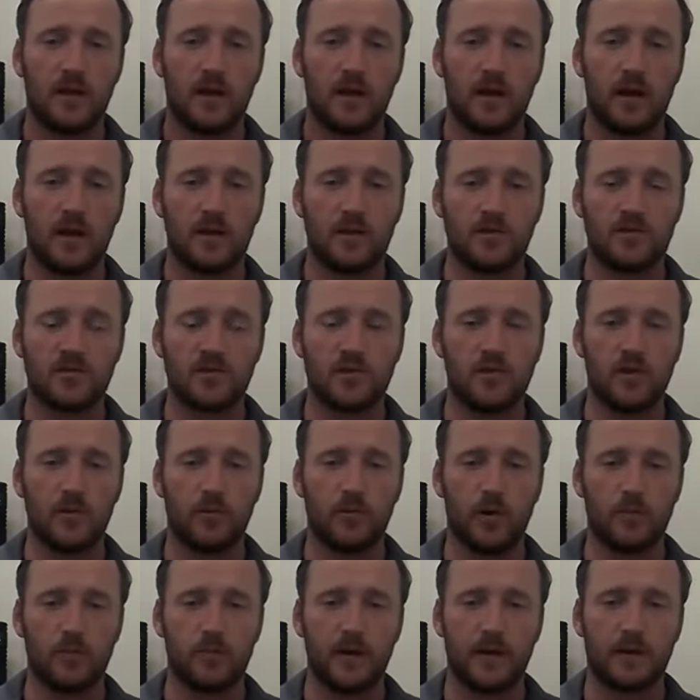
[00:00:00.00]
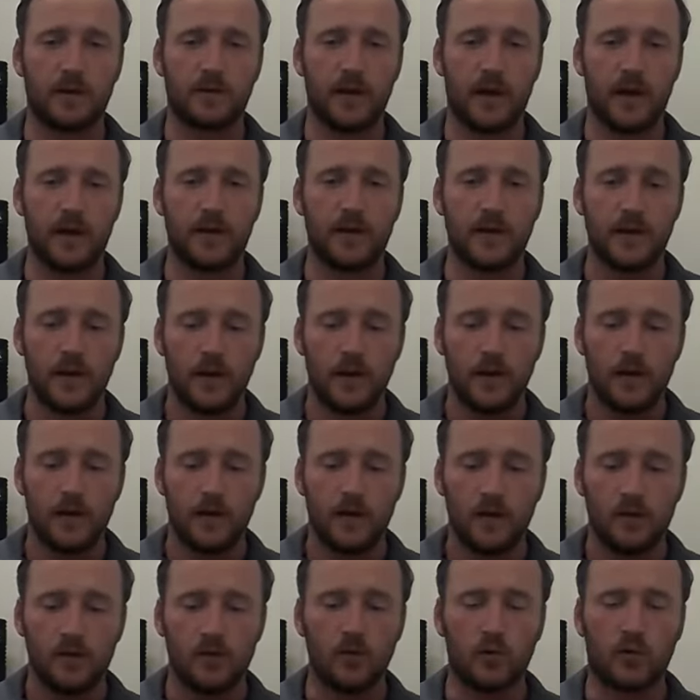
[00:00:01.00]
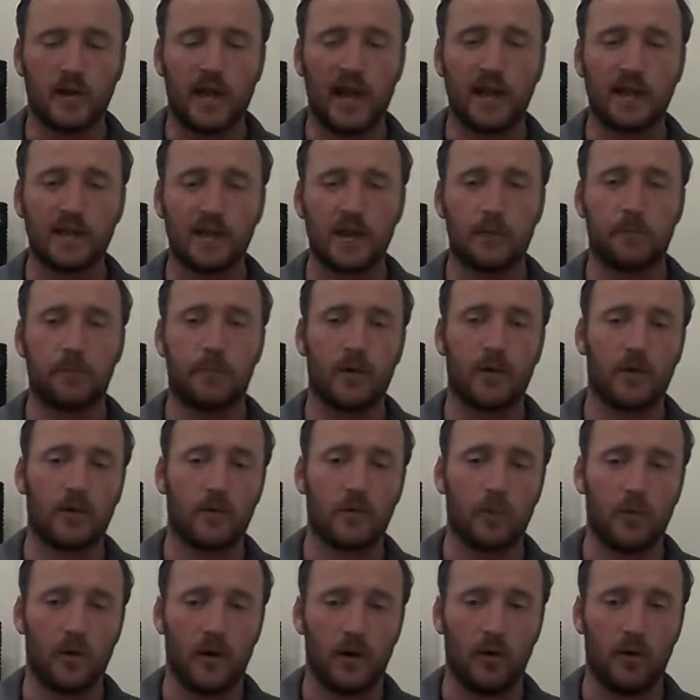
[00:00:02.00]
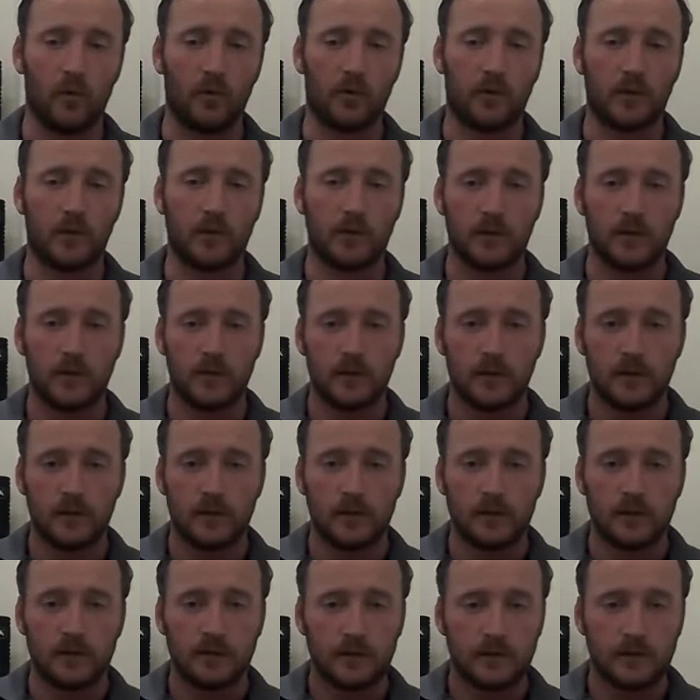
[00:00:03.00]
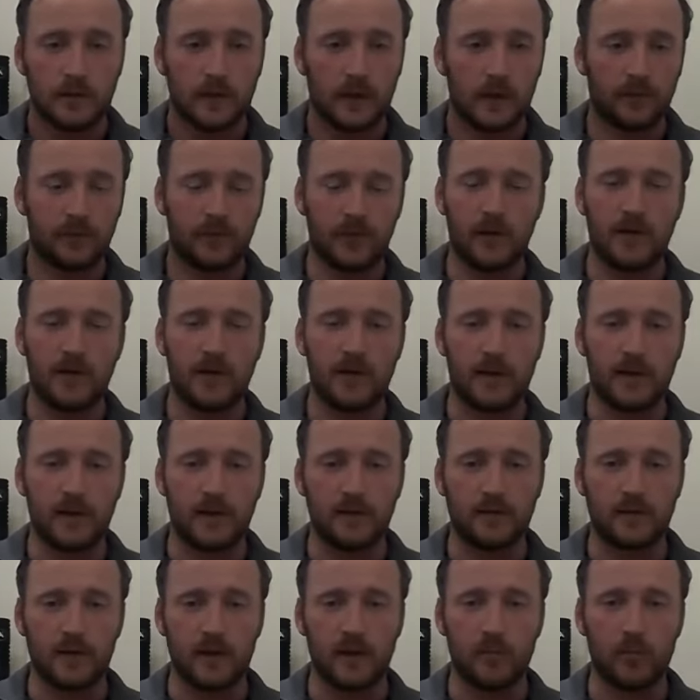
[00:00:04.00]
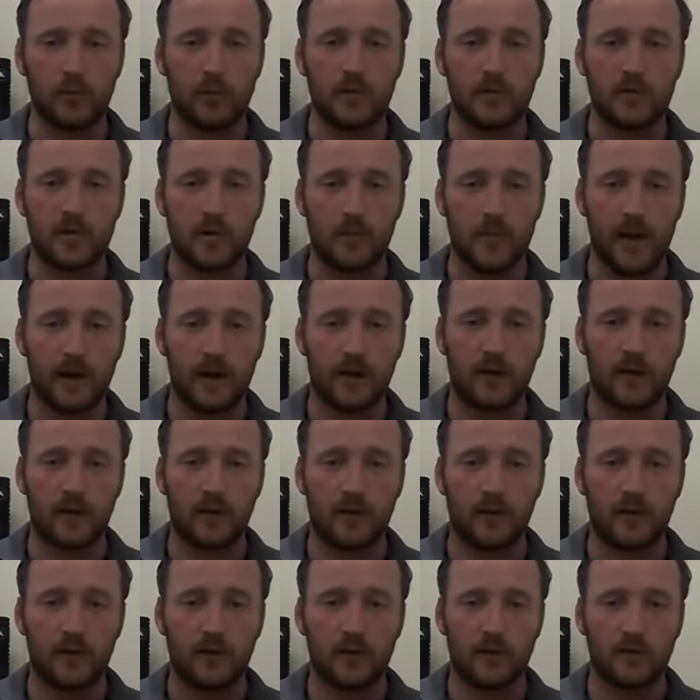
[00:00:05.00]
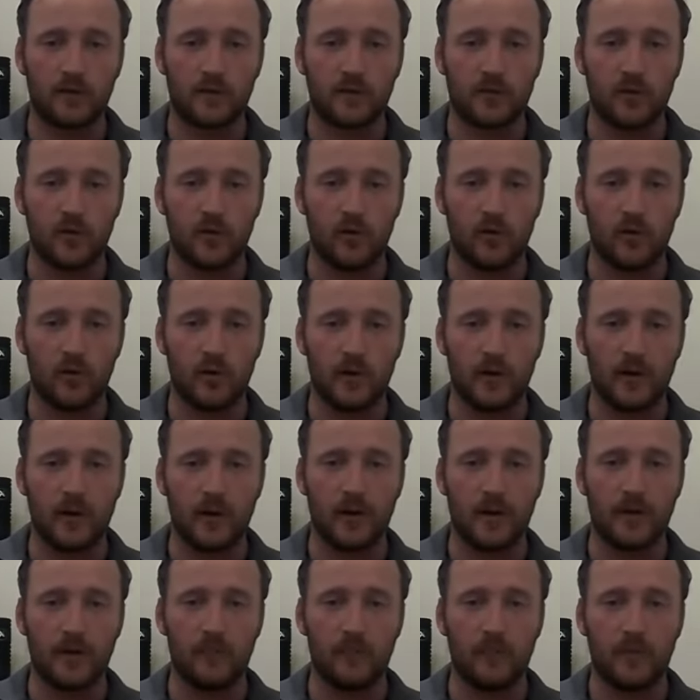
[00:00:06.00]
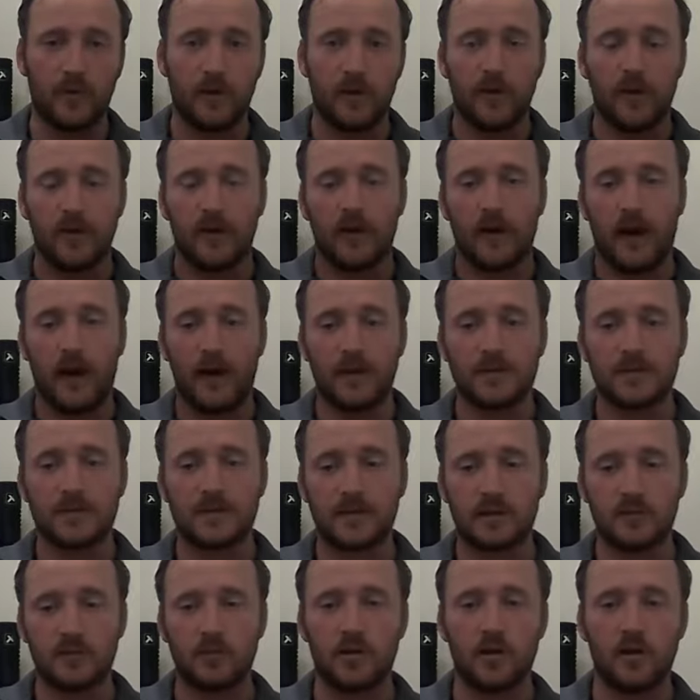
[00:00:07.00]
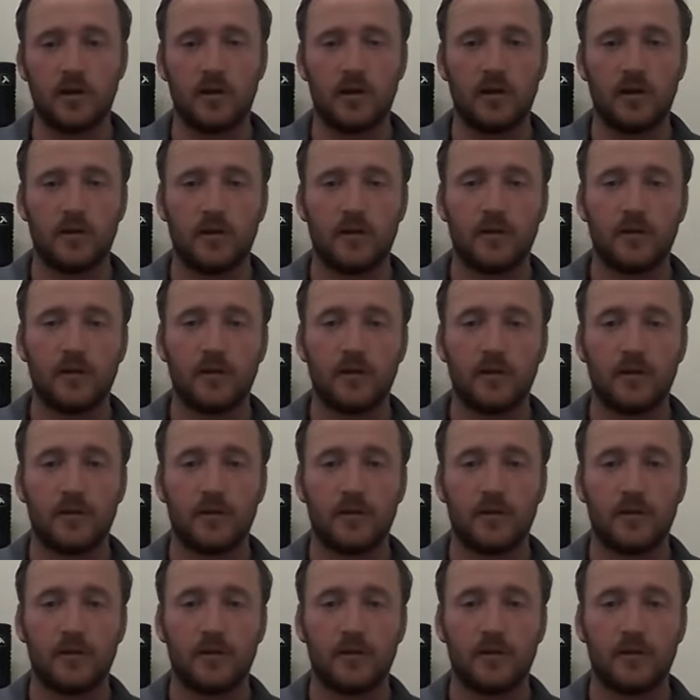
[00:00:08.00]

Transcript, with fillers: uh, the general public that you can get better without a fella digging his elbow into your back. You know, um, and similarly, to